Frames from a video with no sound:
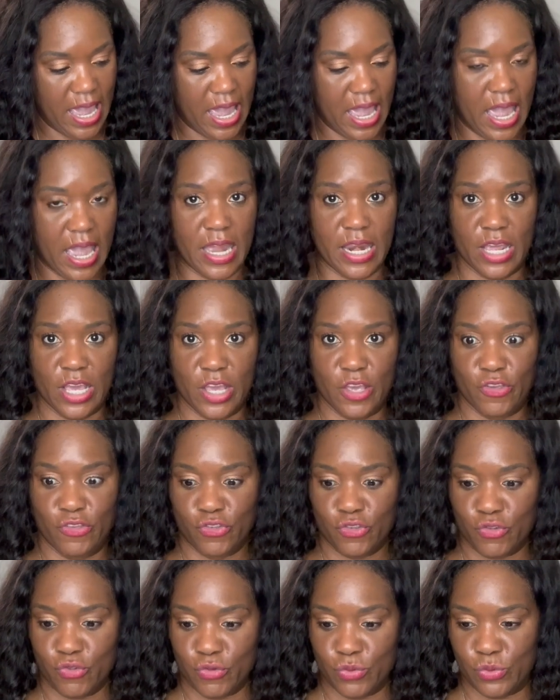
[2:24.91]
any
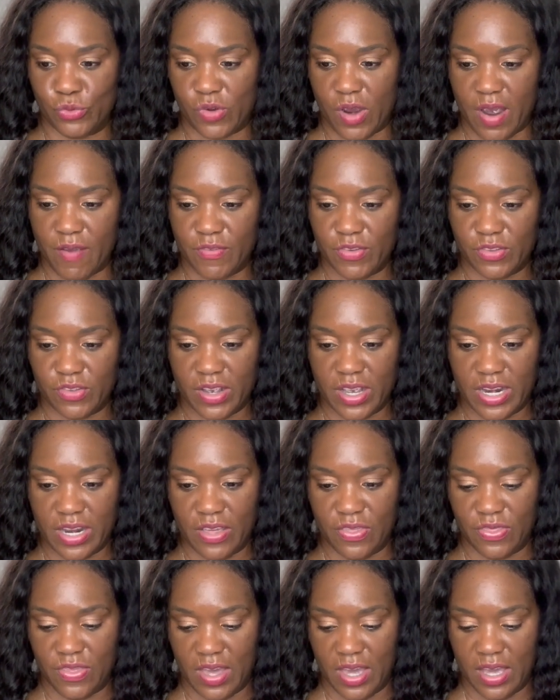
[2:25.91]
screwdrivers or
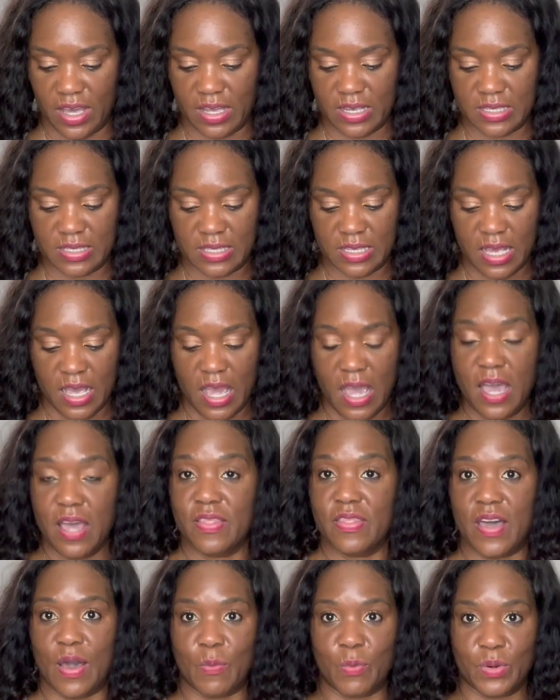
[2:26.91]
anything because
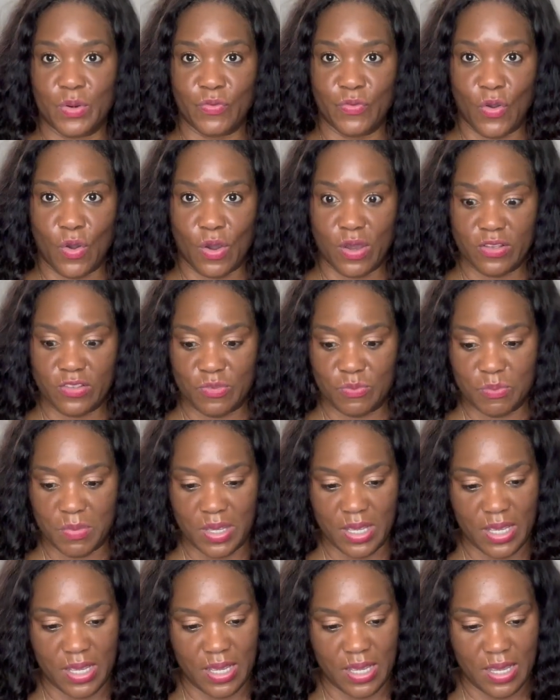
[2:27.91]
that would have caused
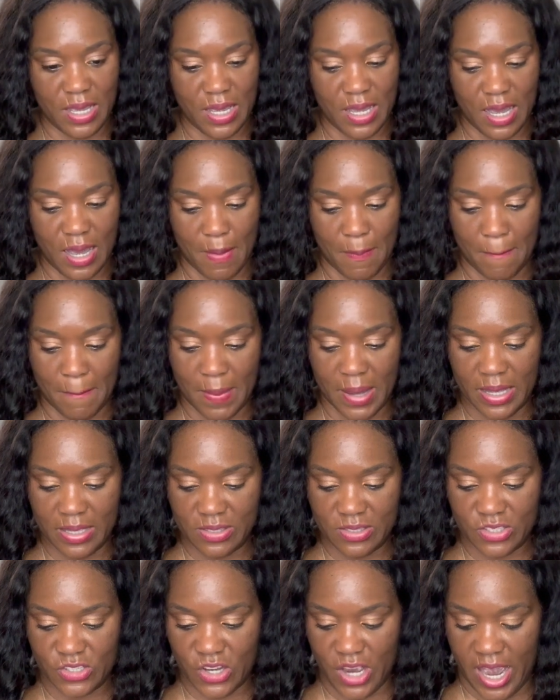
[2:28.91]
me
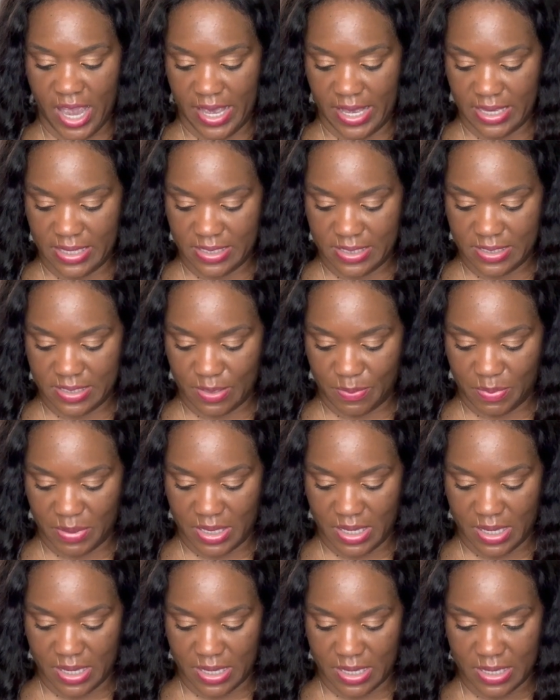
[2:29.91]
much angst
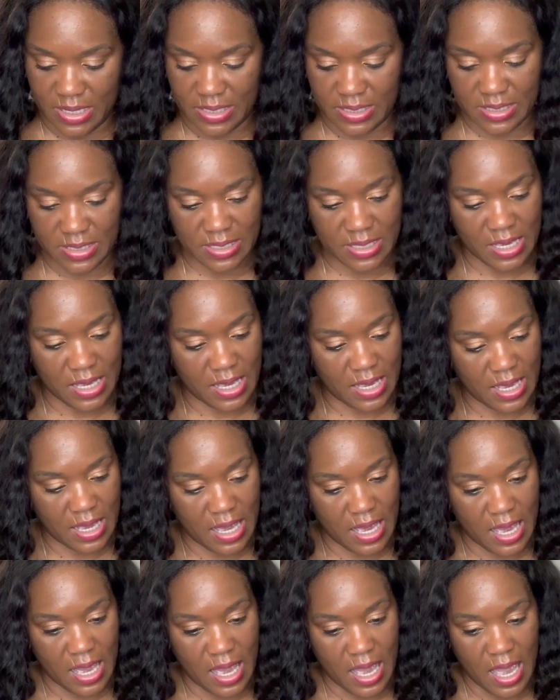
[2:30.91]
because
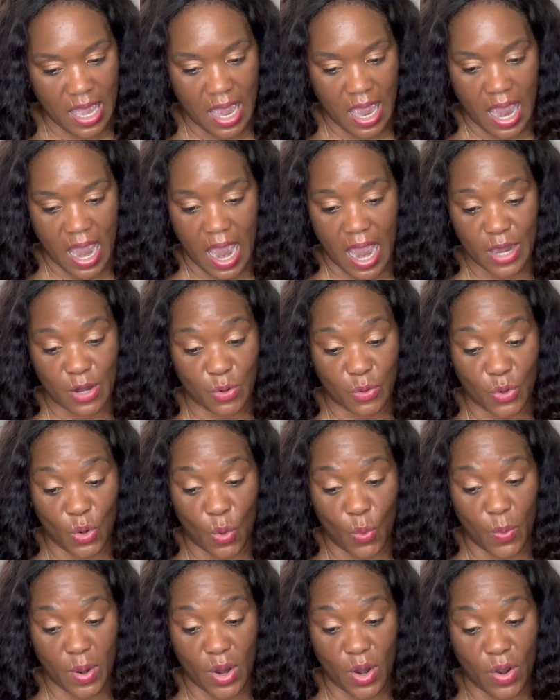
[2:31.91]
I don't know
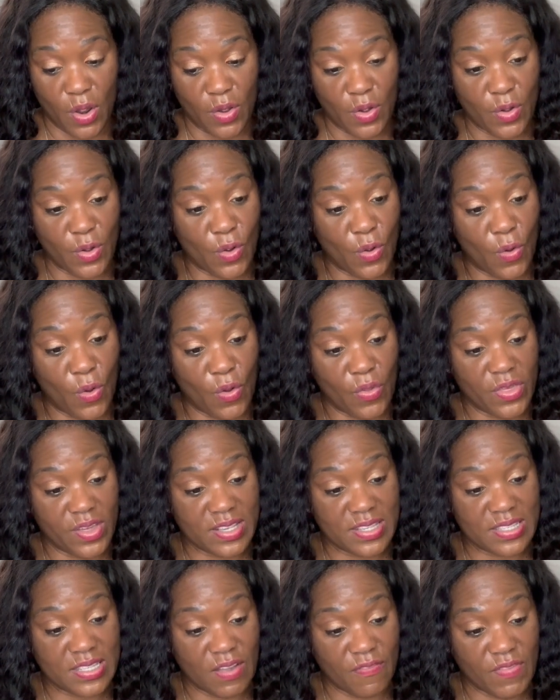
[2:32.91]
where all that
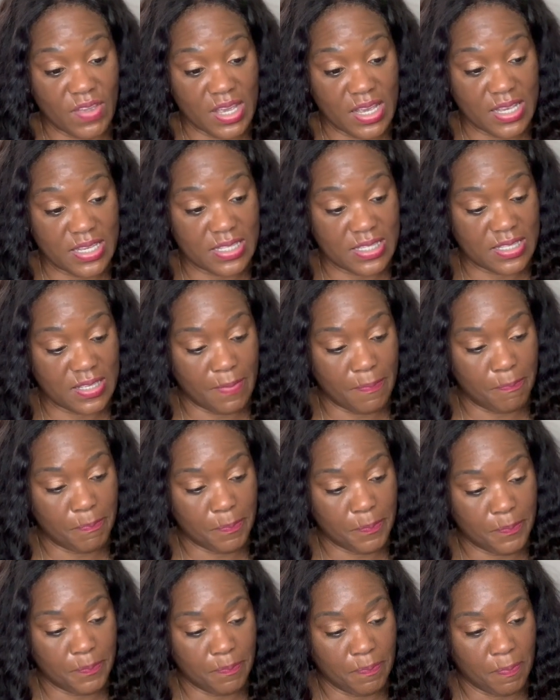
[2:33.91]
stuff is.
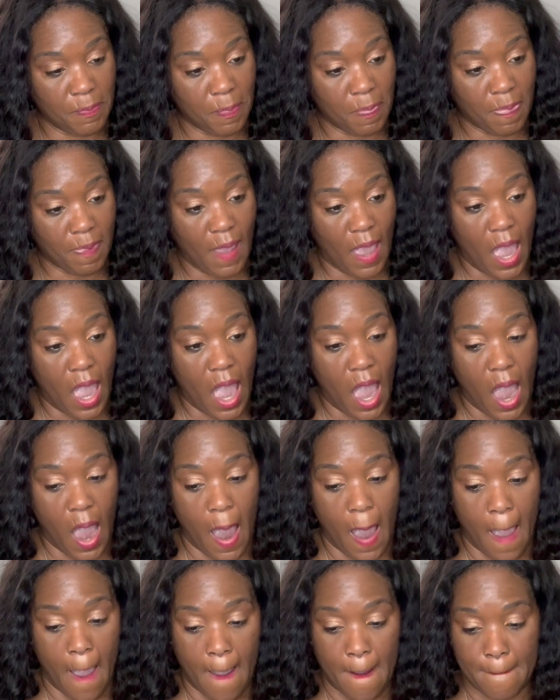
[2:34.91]

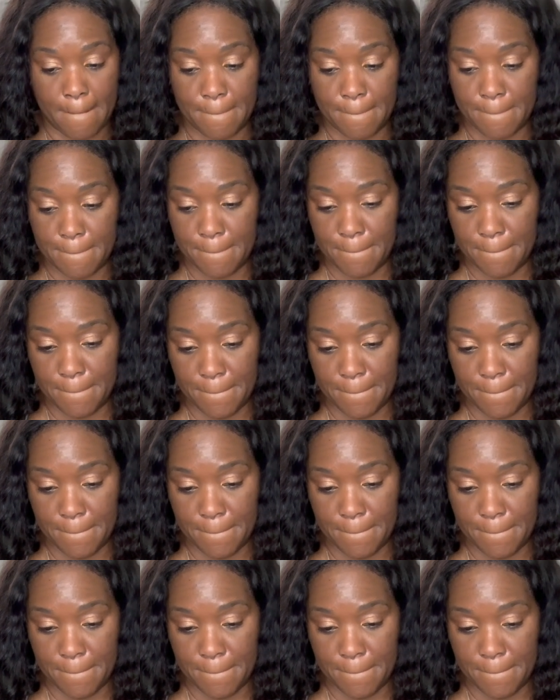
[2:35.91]
Um,